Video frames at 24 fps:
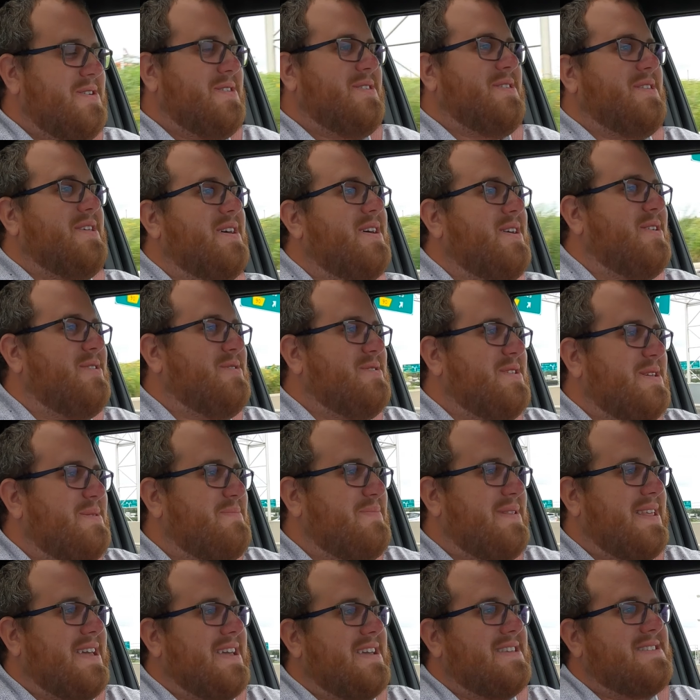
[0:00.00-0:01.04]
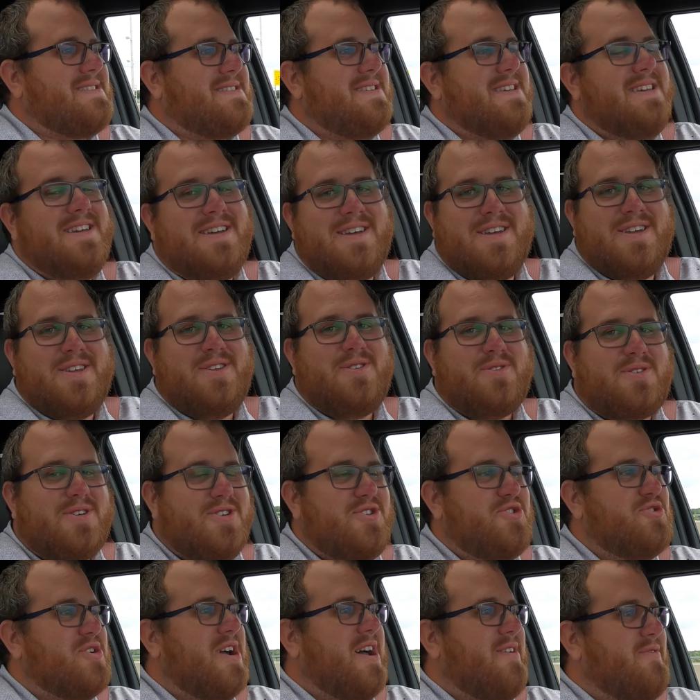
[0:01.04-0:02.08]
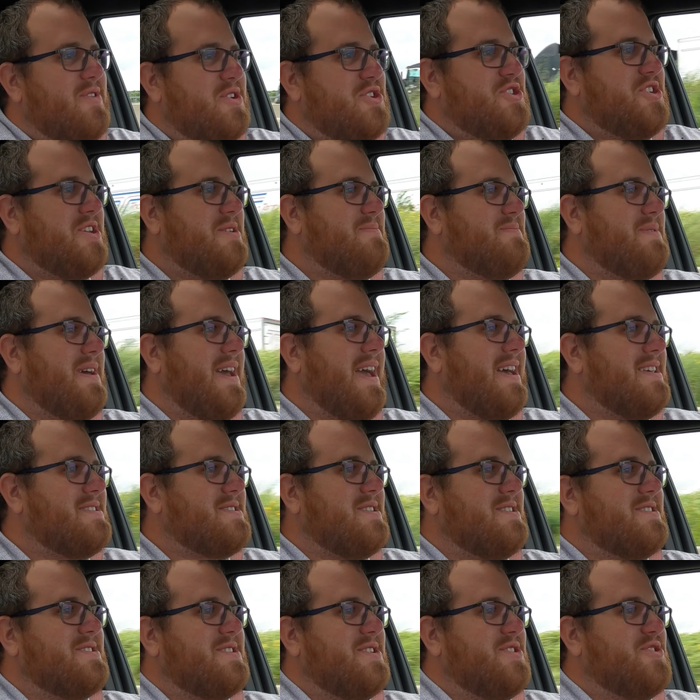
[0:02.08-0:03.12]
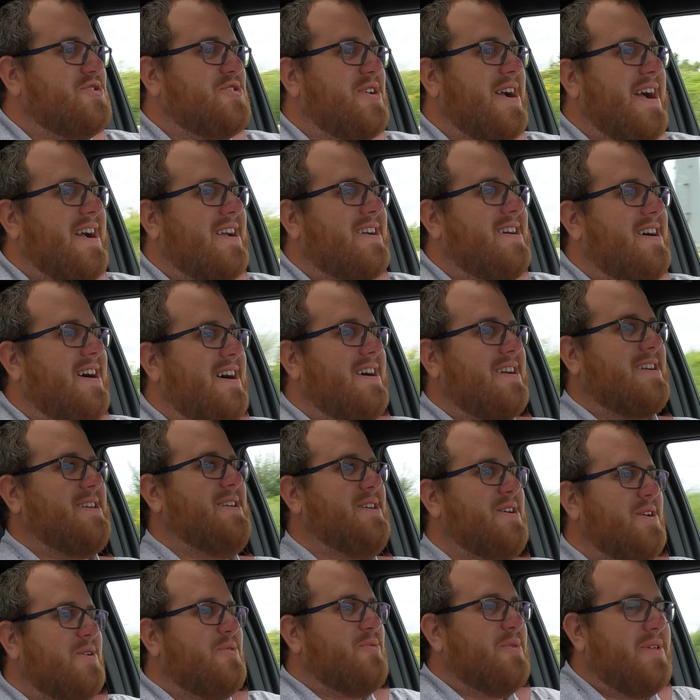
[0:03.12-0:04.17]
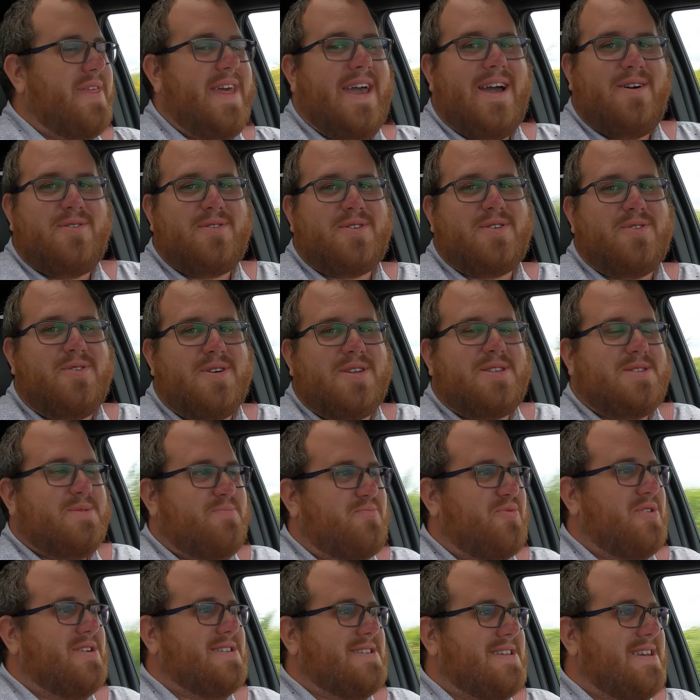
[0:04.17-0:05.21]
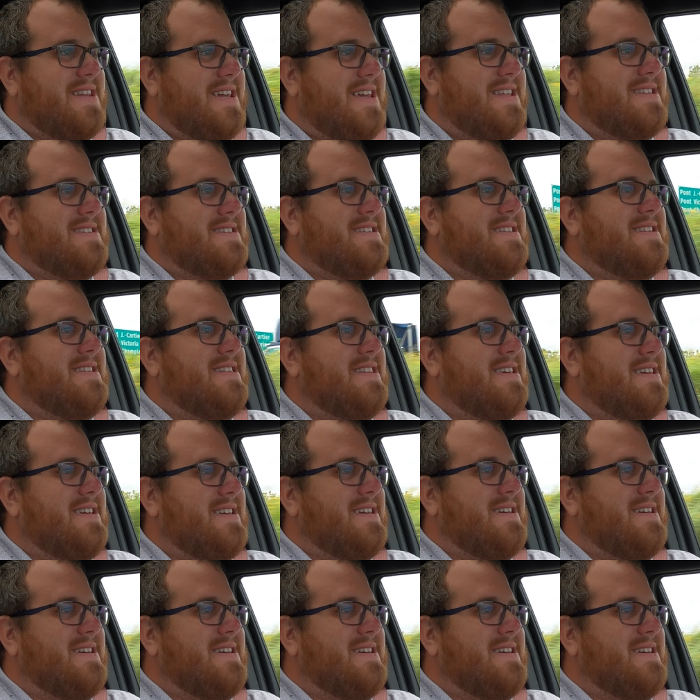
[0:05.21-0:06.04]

the only place you could drive a Jeep SRT Trackhawk without going to prison instantly.